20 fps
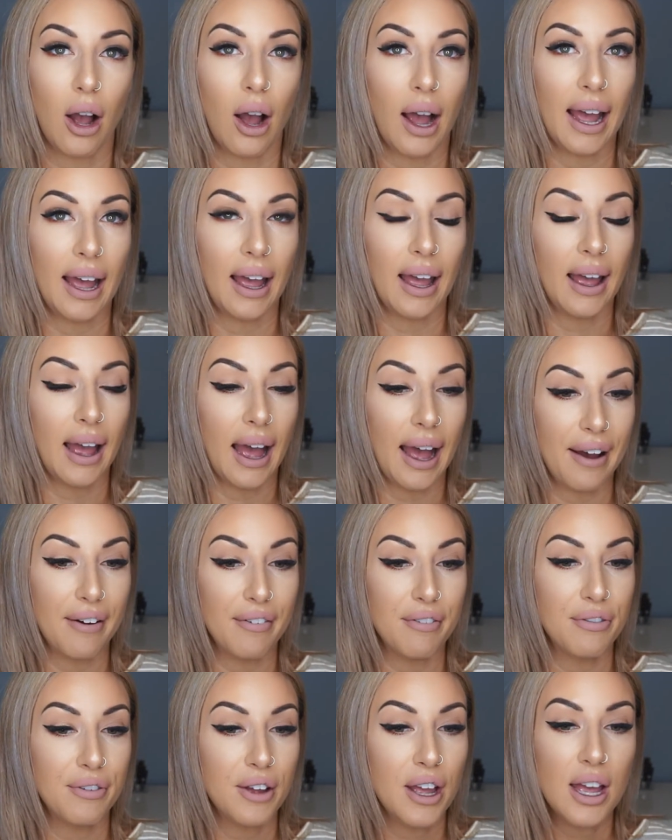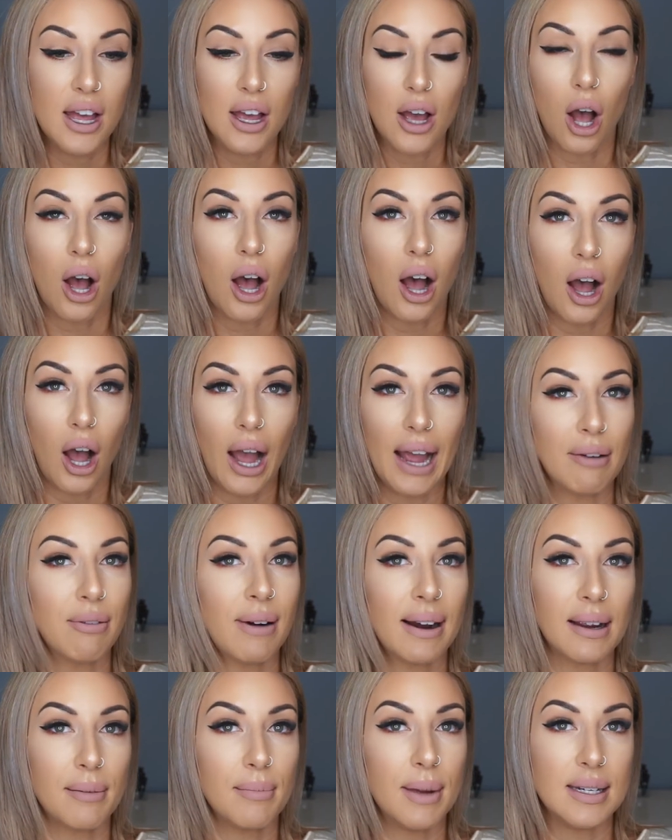I have high
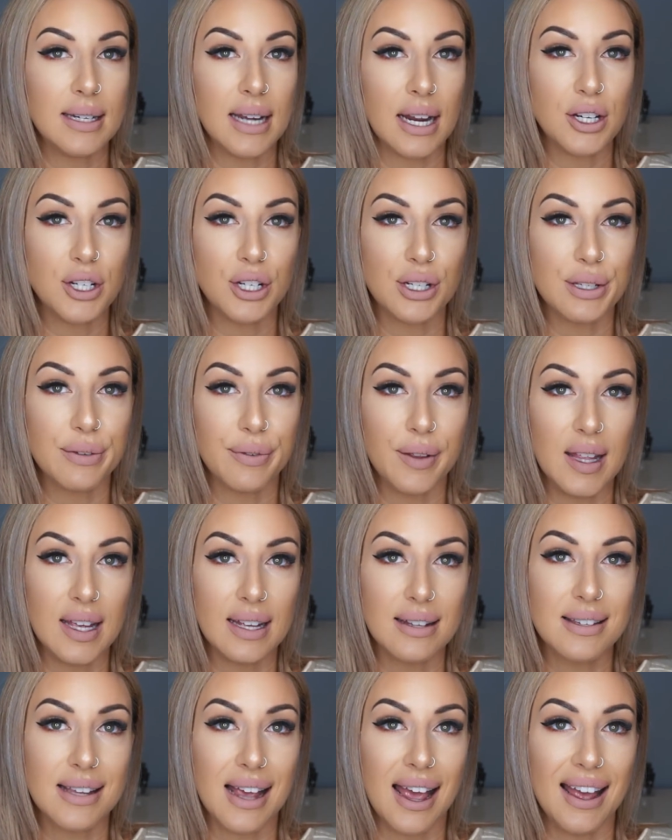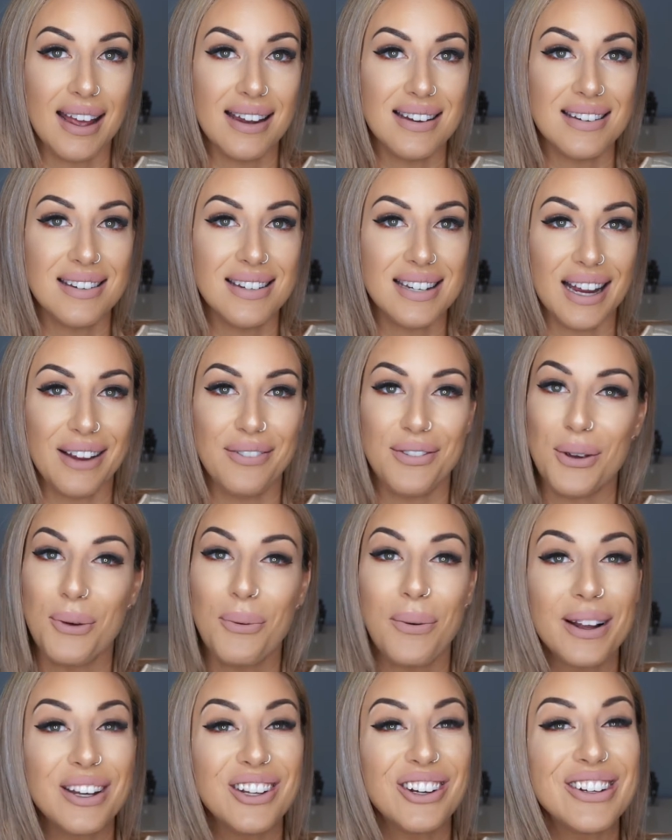recommendations for this, and if you
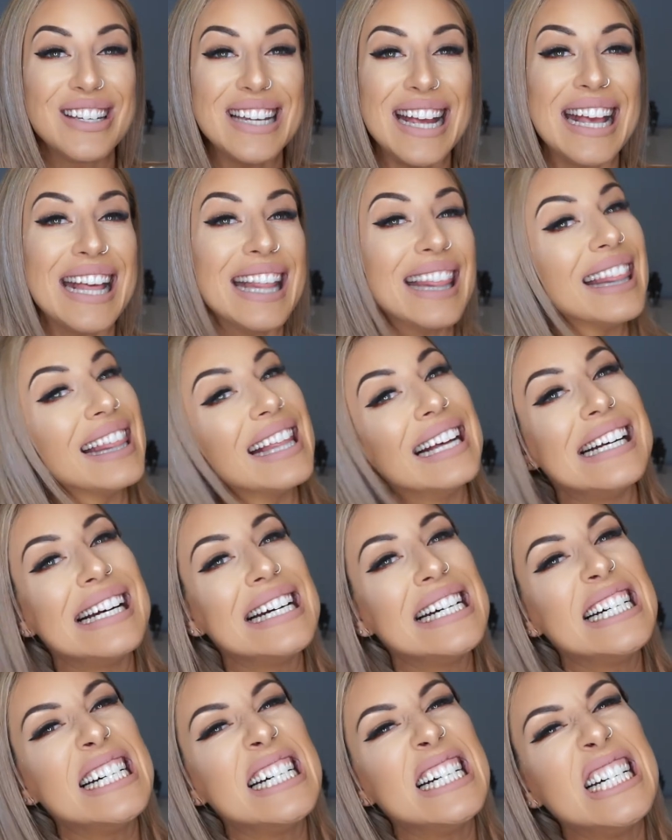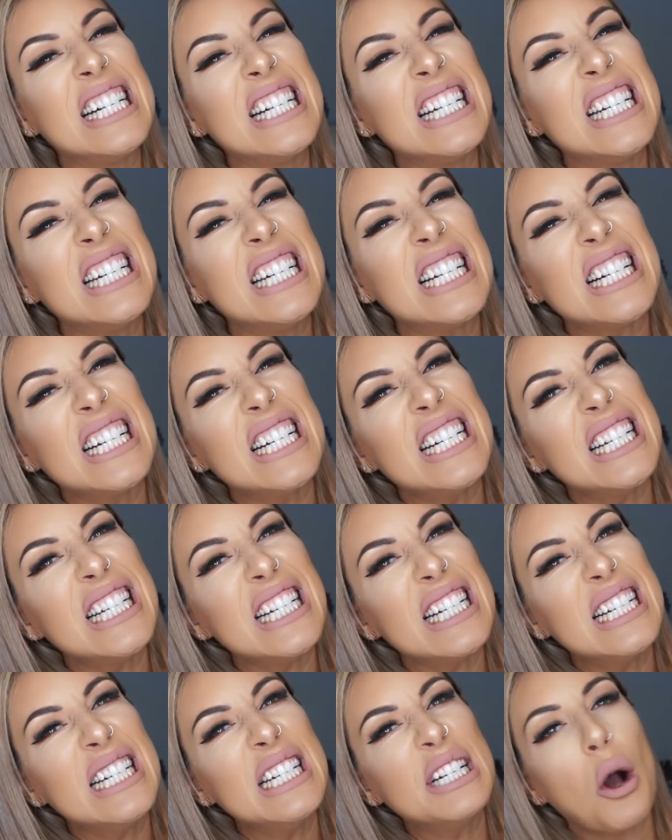want your teeth nice
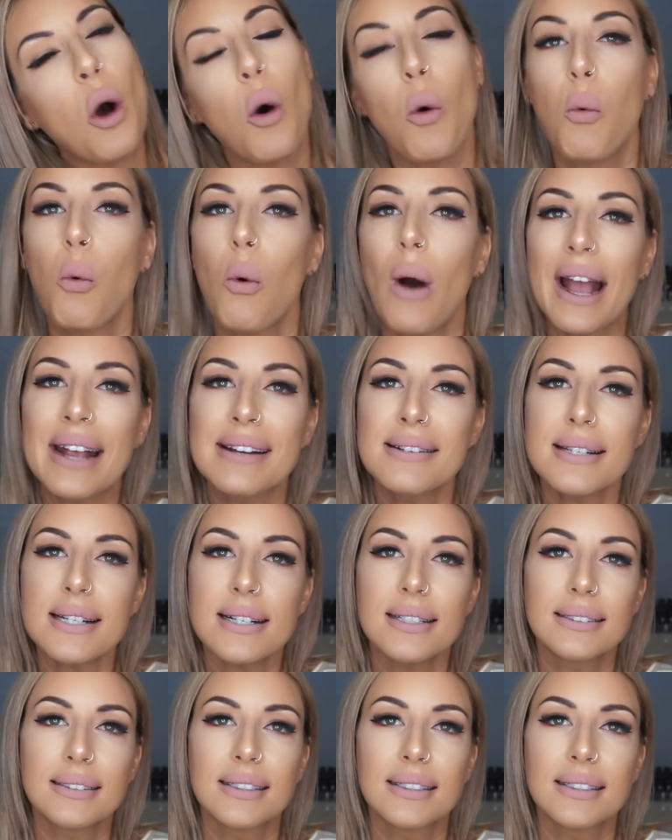and white,